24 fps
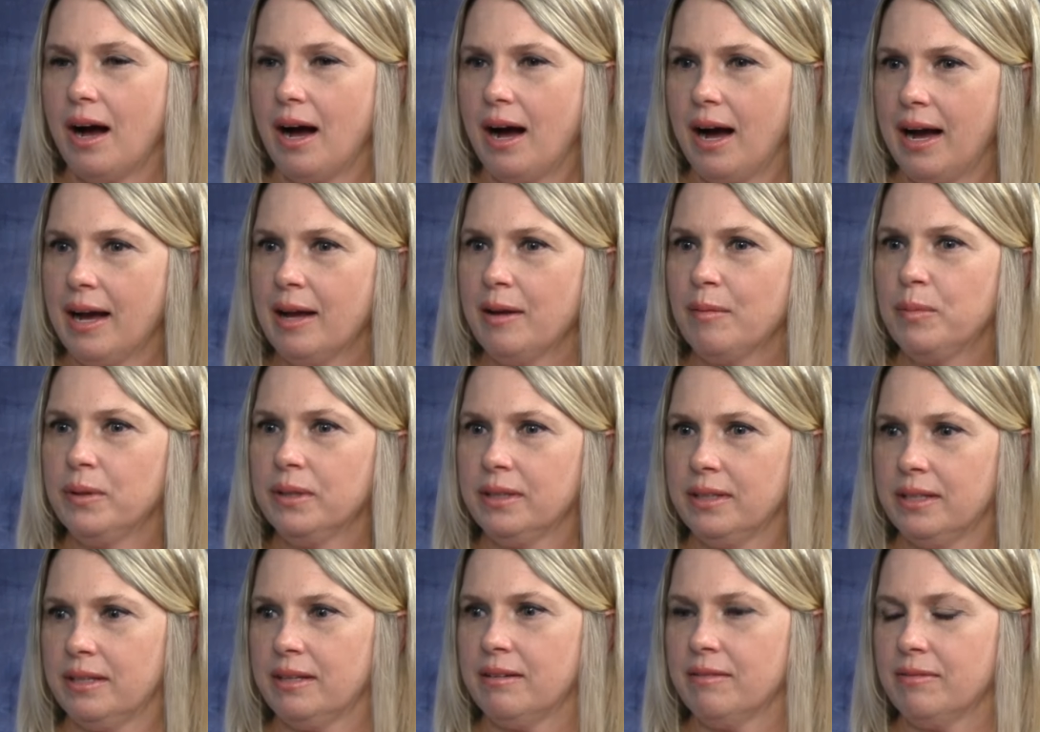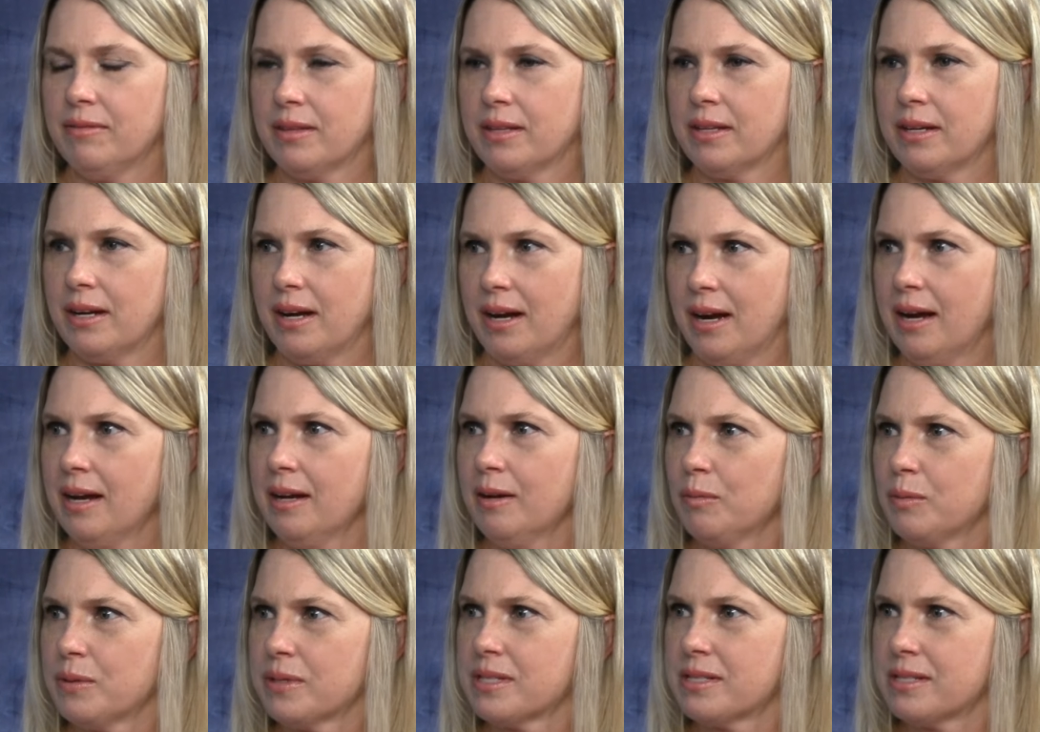I believe that but I
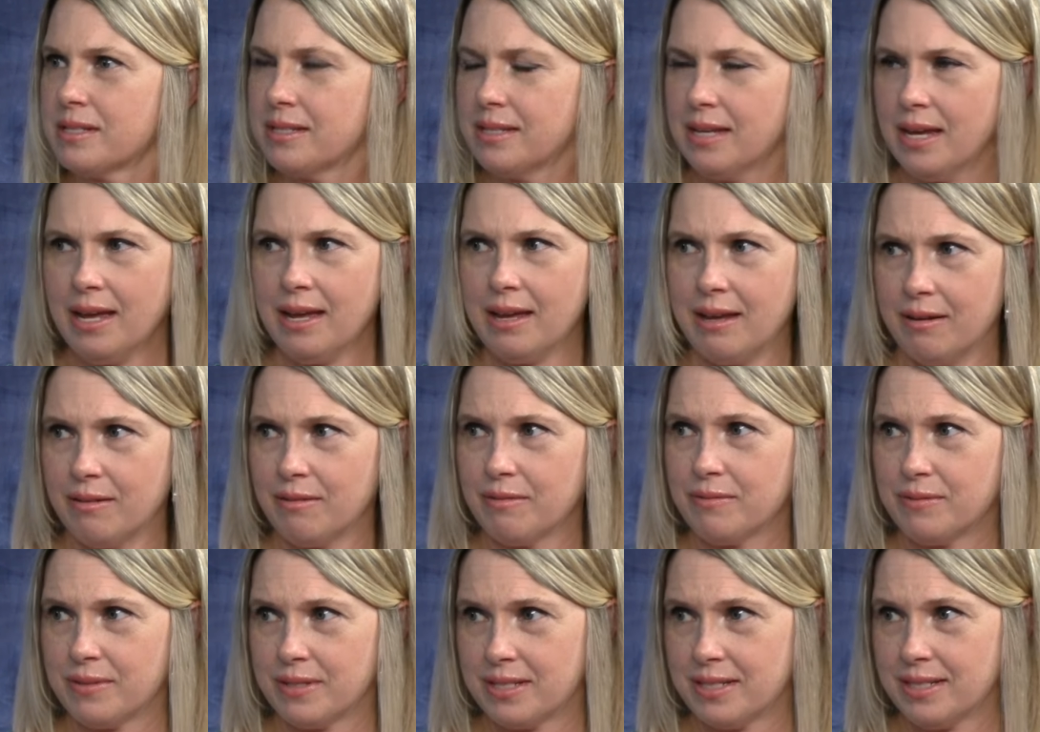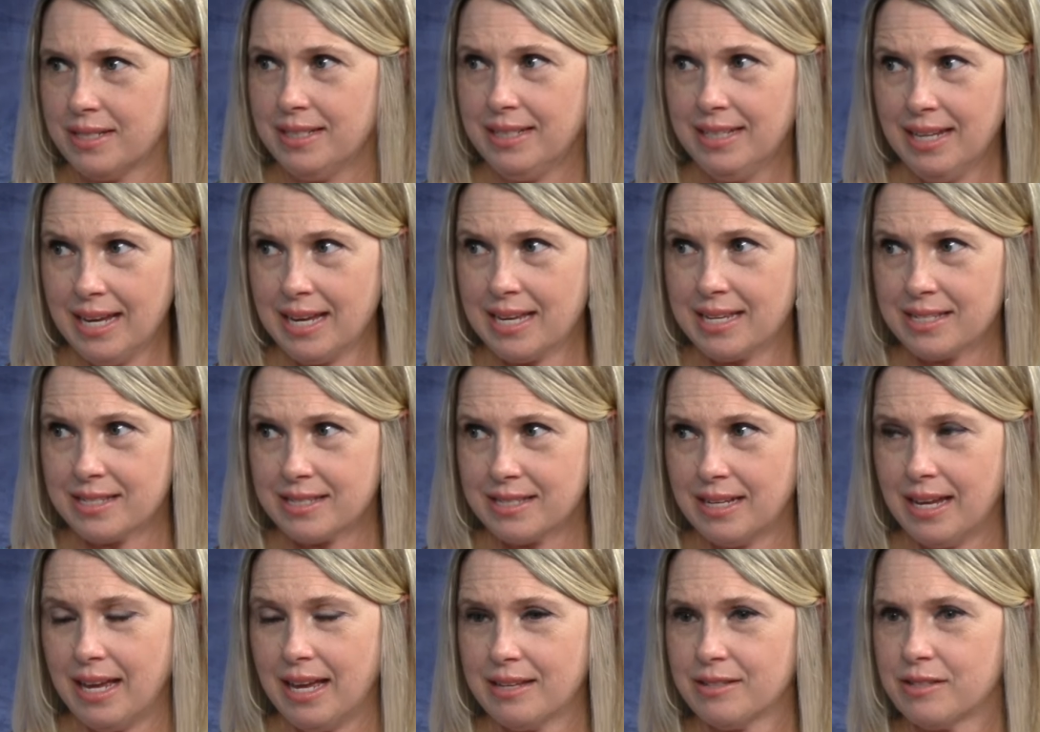he's was probably saved. doing something. Yes,
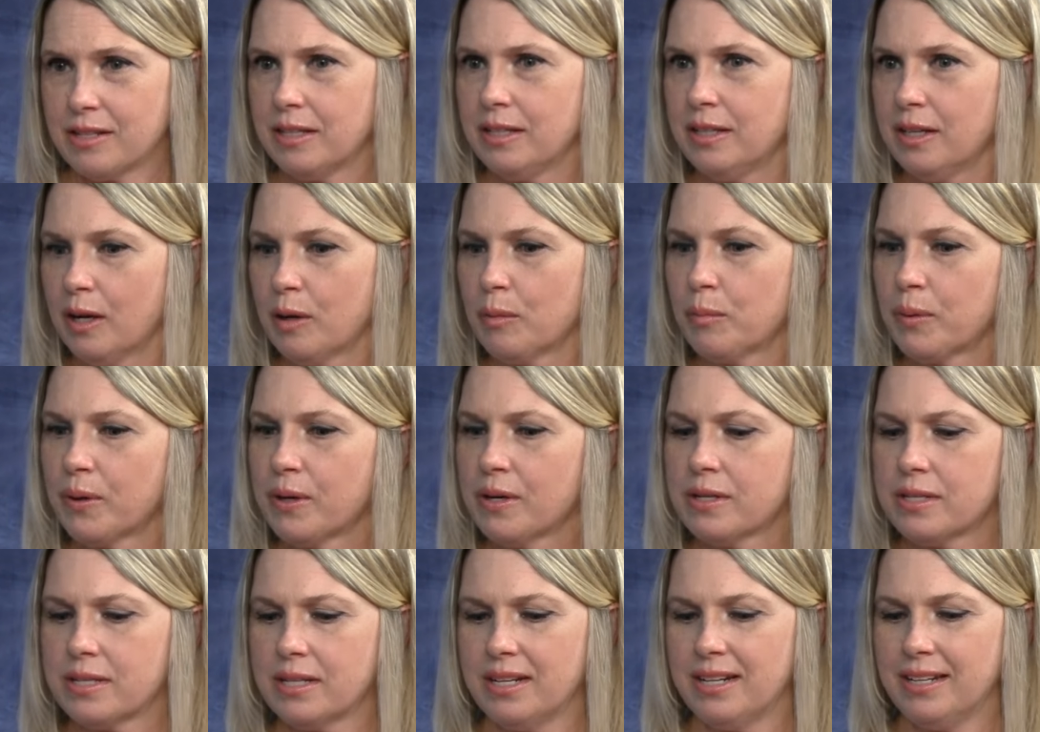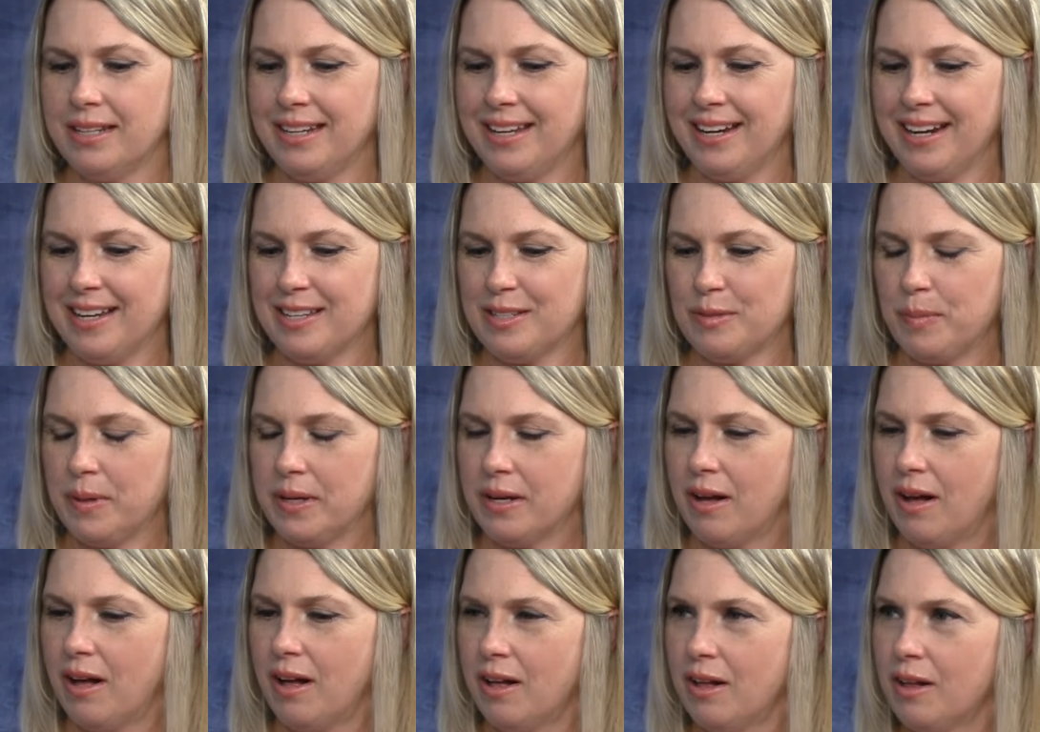huh? as yeah. a young person, and yet I
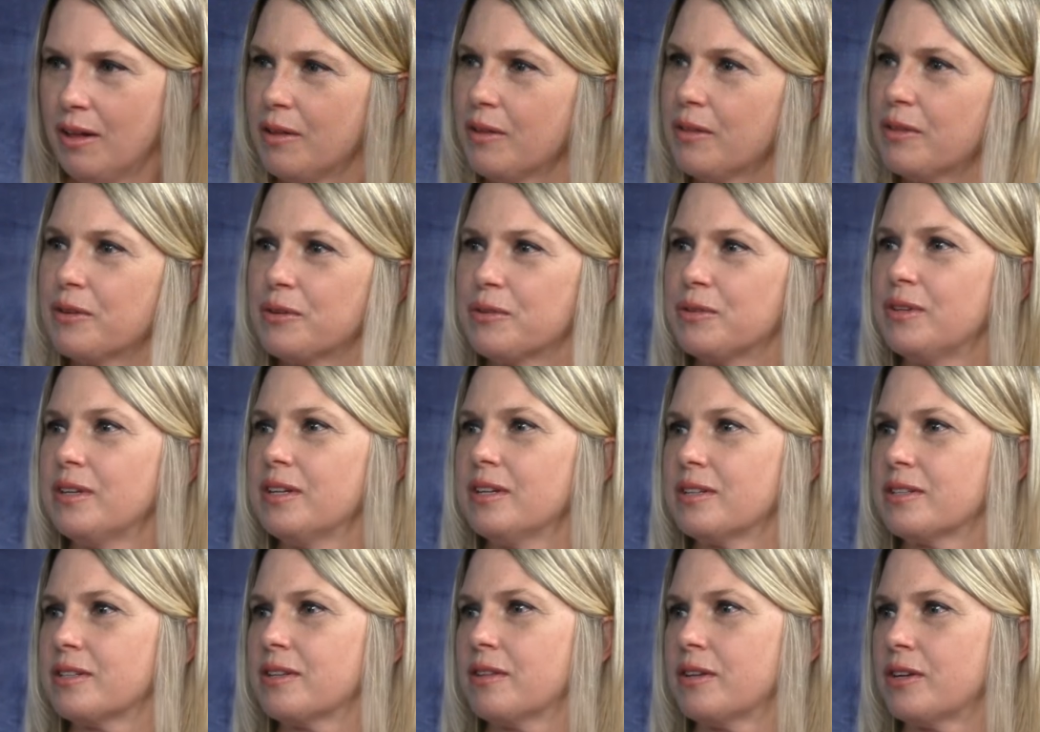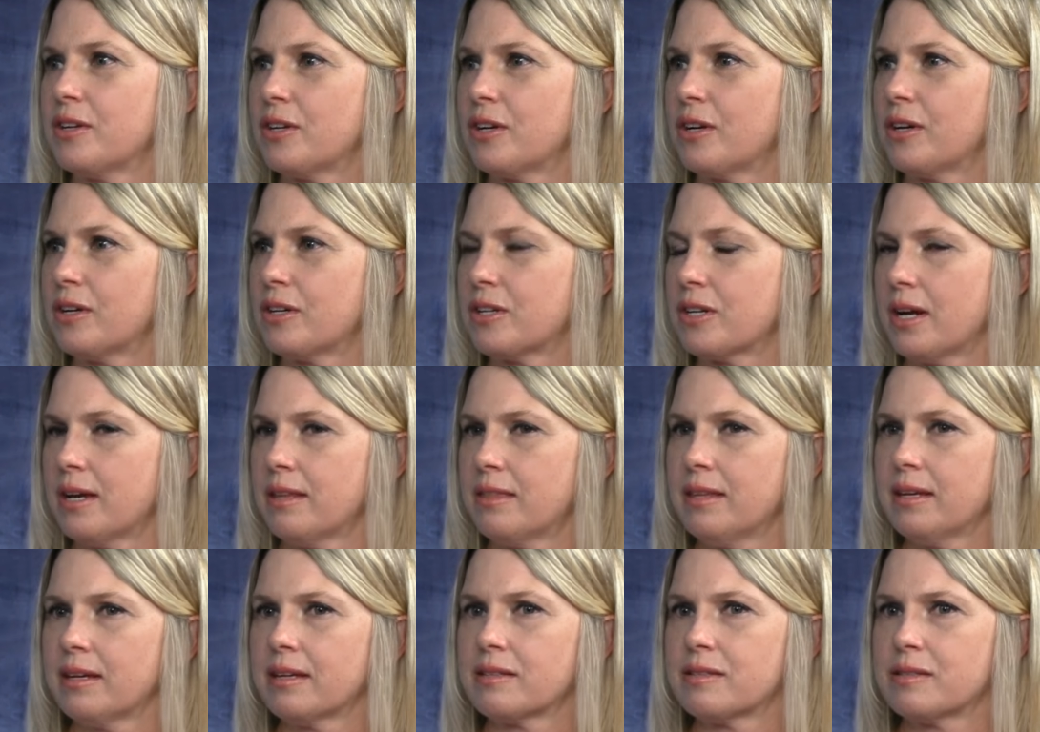spent all those years in the church. I
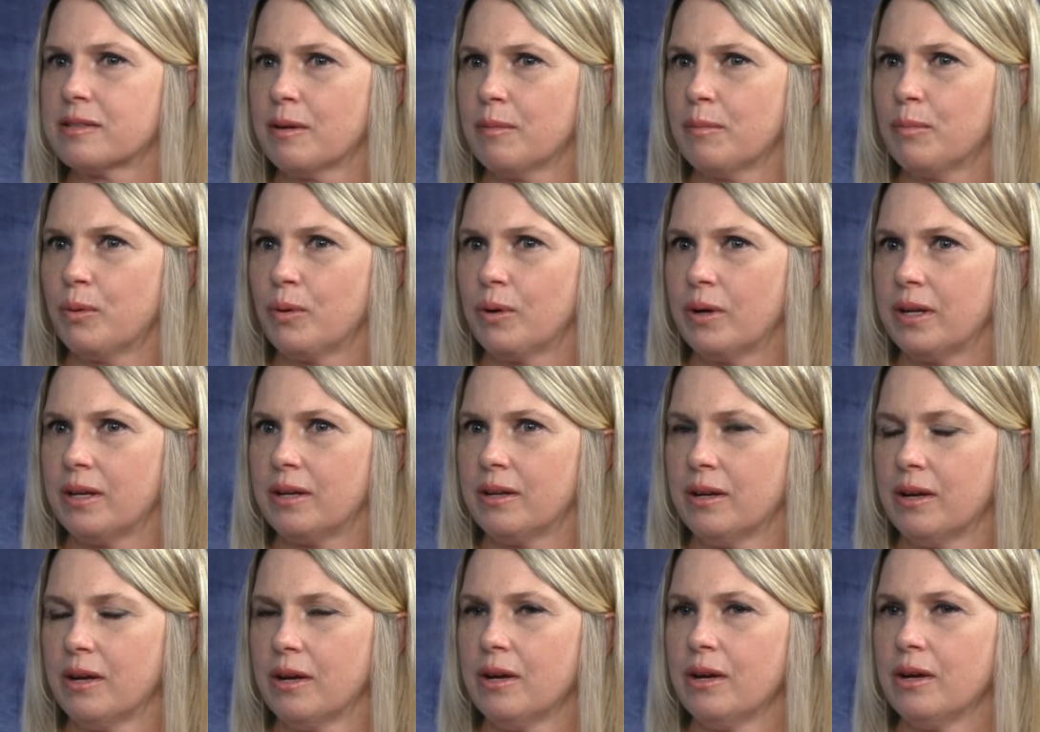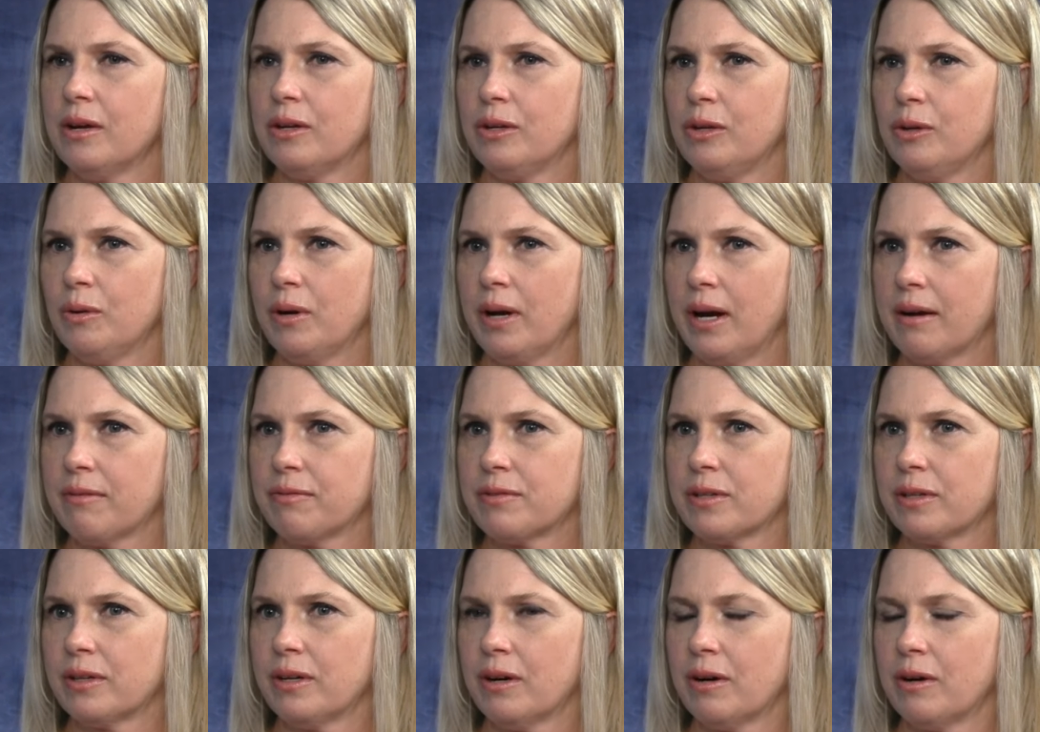think at some point you have
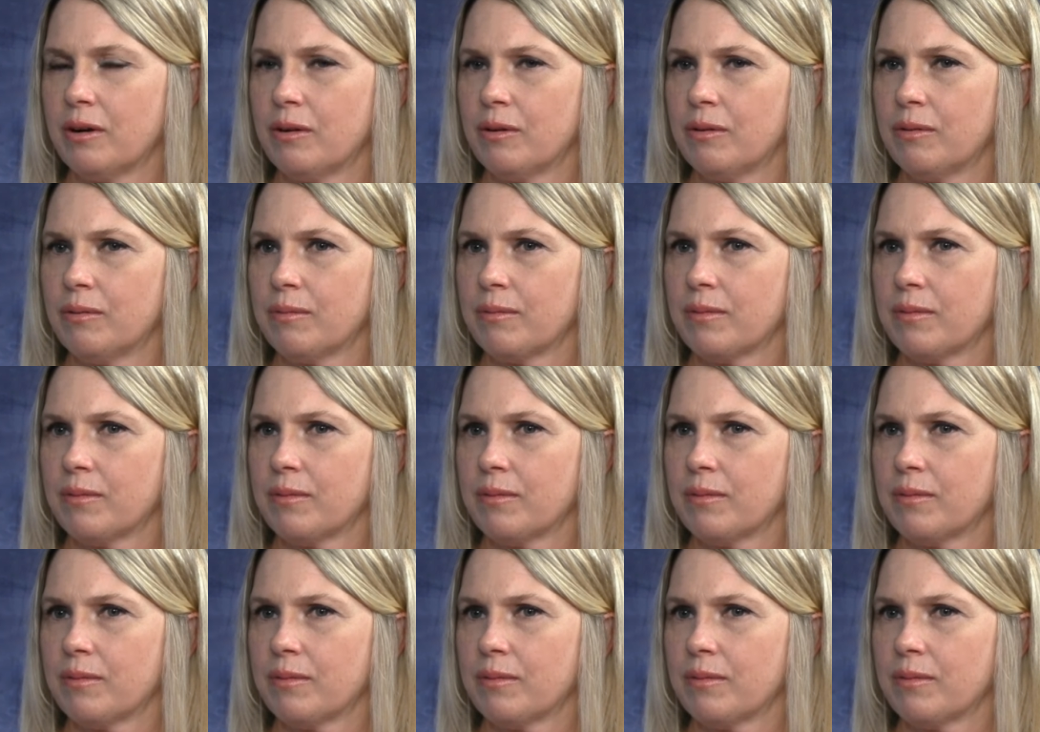to go.